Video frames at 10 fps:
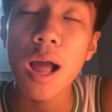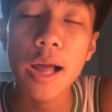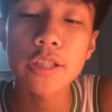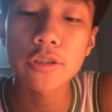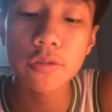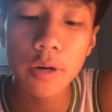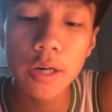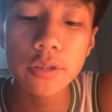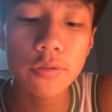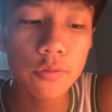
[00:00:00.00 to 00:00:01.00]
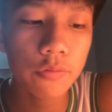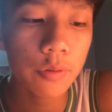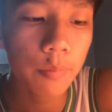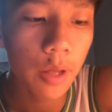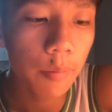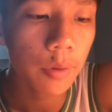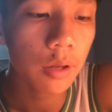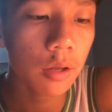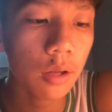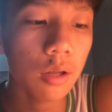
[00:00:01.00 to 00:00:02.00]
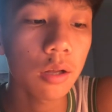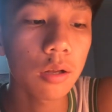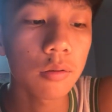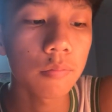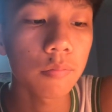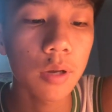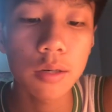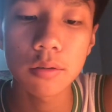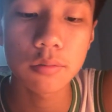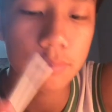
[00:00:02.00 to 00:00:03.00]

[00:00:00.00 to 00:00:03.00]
I try to remember, but